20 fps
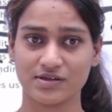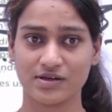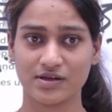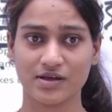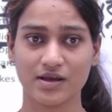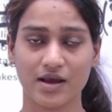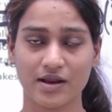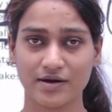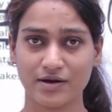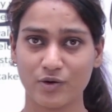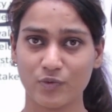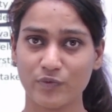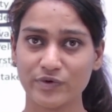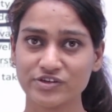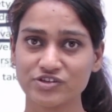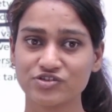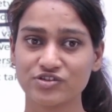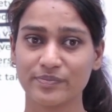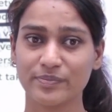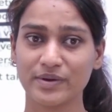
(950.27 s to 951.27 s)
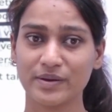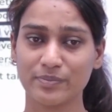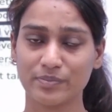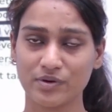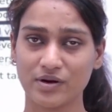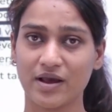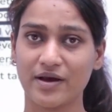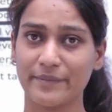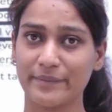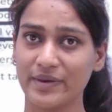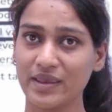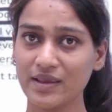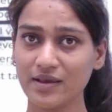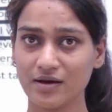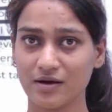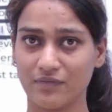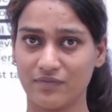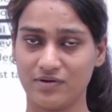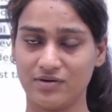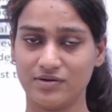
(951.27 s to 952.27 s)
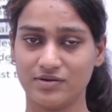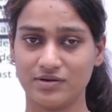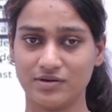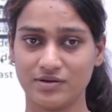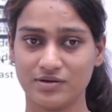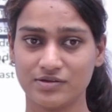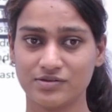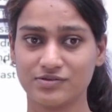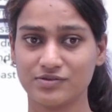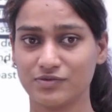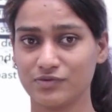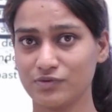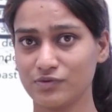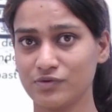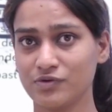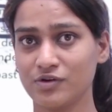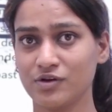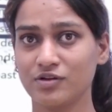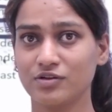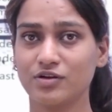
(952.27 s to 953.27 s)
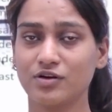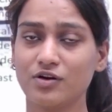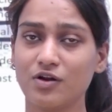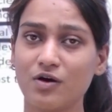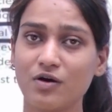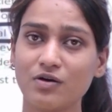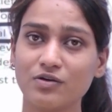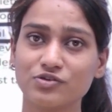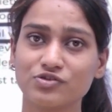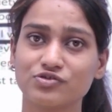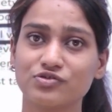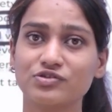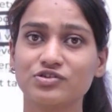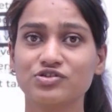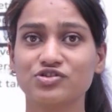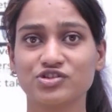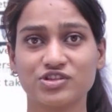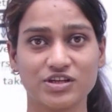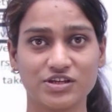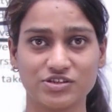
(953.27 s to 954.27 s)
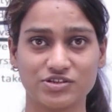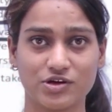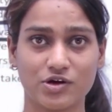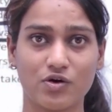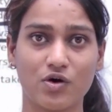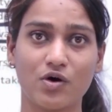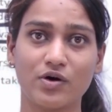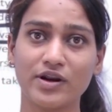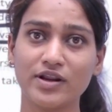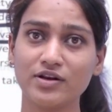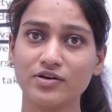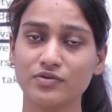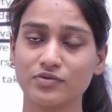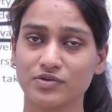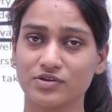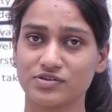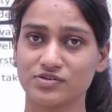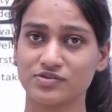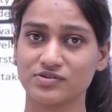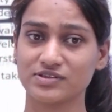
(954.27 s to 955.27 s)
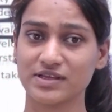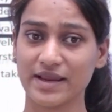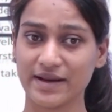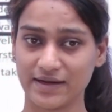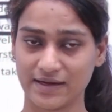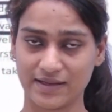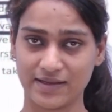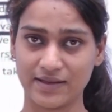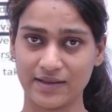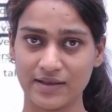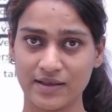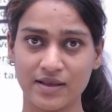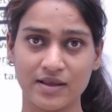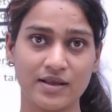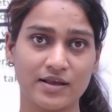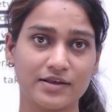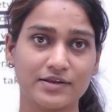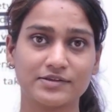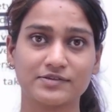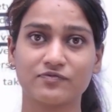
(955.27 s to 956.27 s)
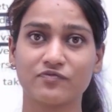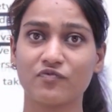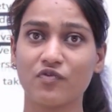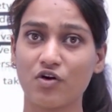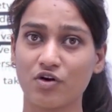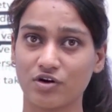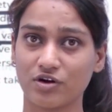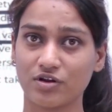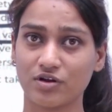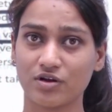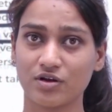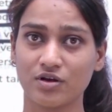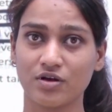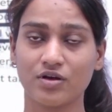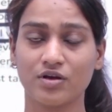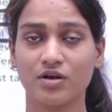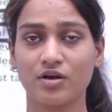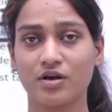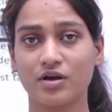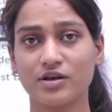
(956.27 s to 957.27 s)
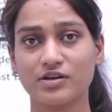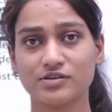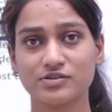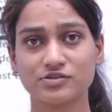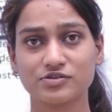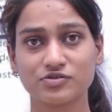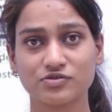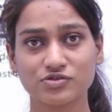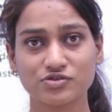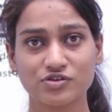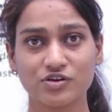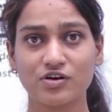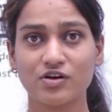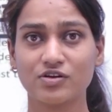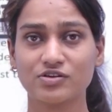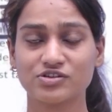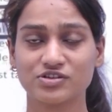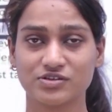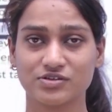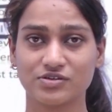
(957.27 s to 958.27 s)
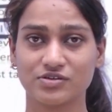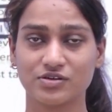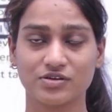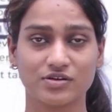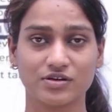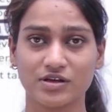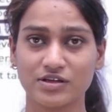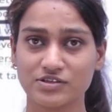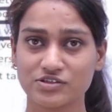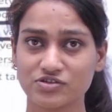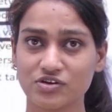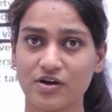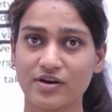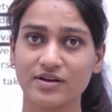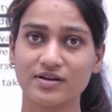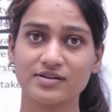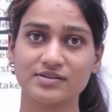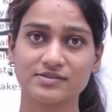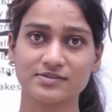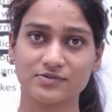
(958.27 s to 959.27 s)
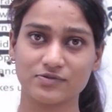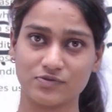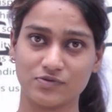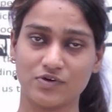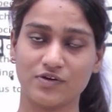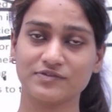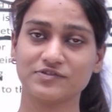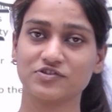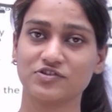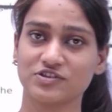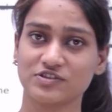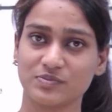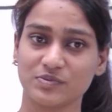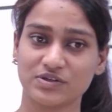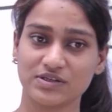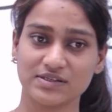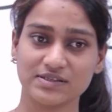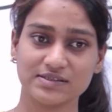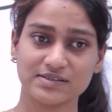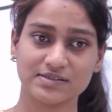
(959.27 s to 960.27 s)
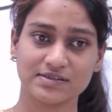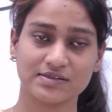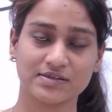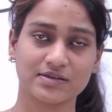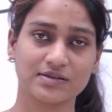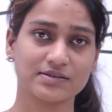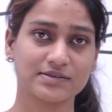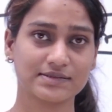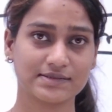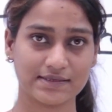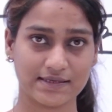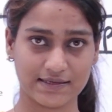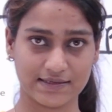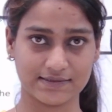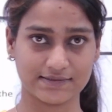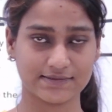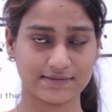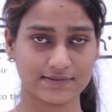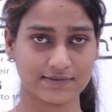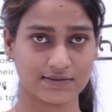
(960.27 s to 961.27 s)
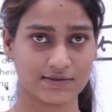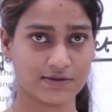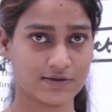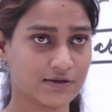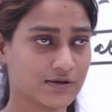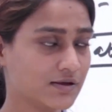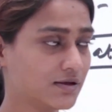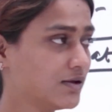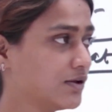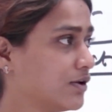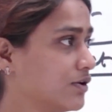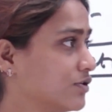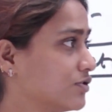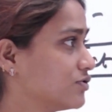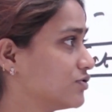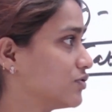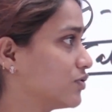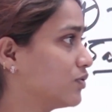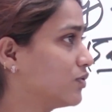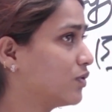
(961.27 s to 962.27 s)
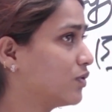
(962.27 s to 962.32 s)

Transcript: under which the people are being governed. So the law should change according to the society is what his historical school of jurisprudence says. So,